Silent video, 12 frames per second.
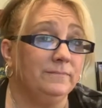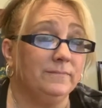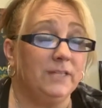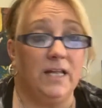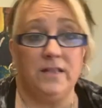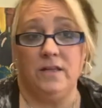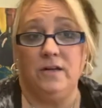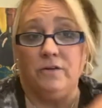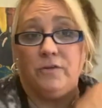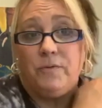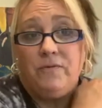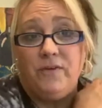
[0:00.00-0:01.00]
at, you know,
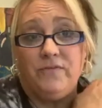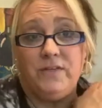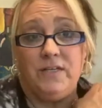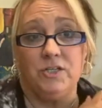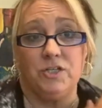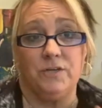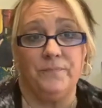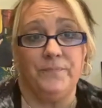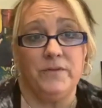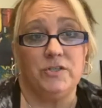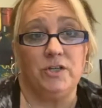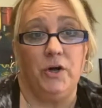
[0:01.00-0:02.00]
350-ish.
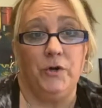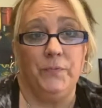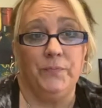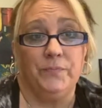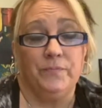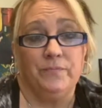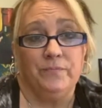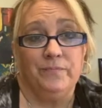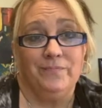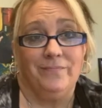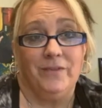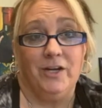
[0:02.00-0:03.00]
So
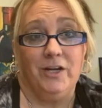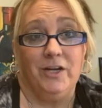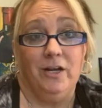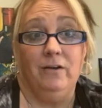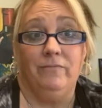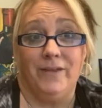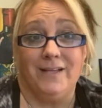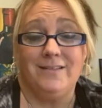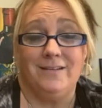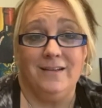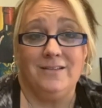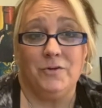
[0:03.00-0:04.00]
there you go, that's a
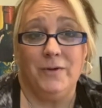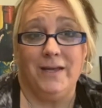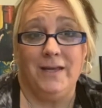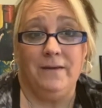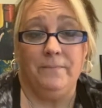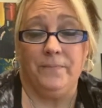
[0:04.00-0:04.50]
nice quickie.